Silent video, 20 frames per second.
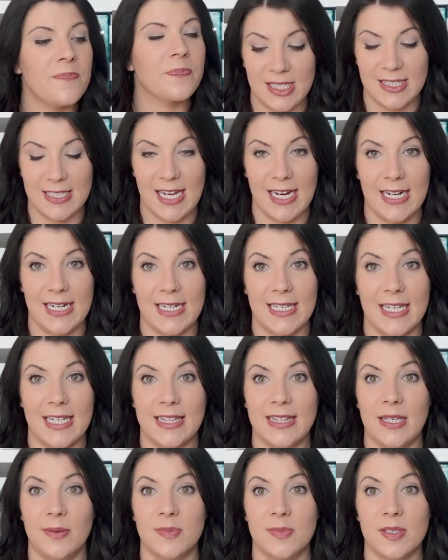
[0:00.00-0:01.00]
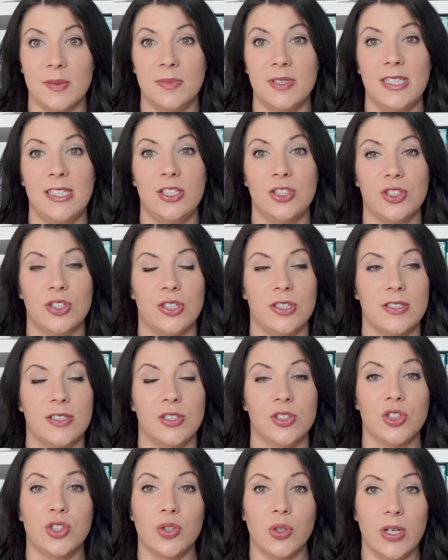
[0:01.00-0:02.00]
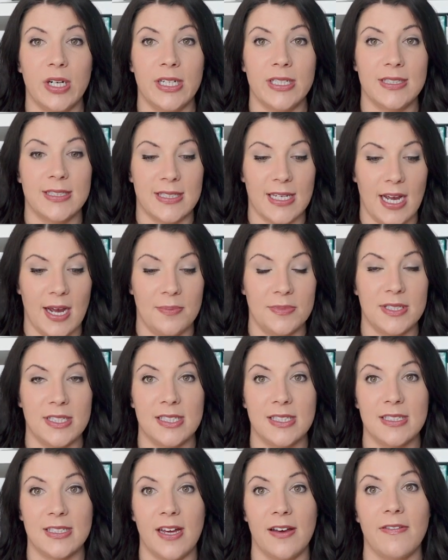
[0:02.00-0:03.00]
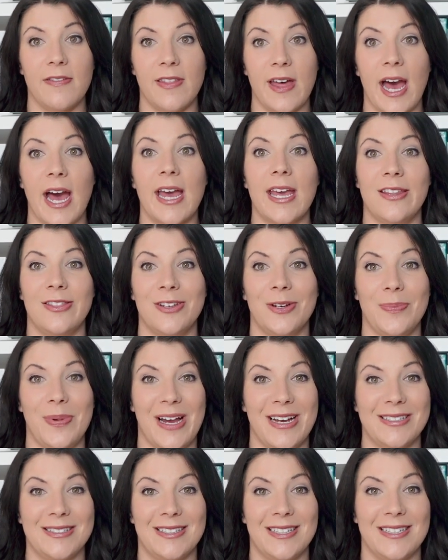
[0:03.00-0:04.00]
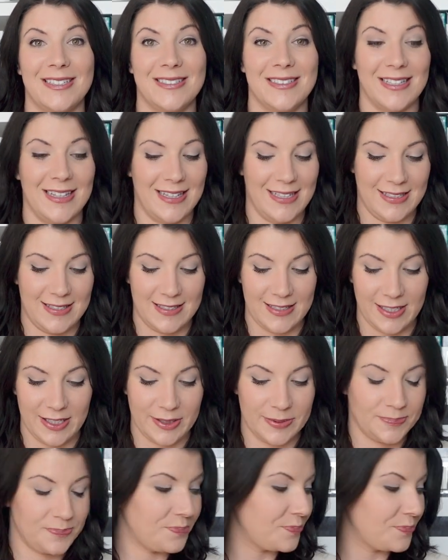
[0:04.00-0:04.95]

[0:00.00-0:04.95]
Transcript: Decided to get them some t-shirts and shorts to stuff that in their baskets this year.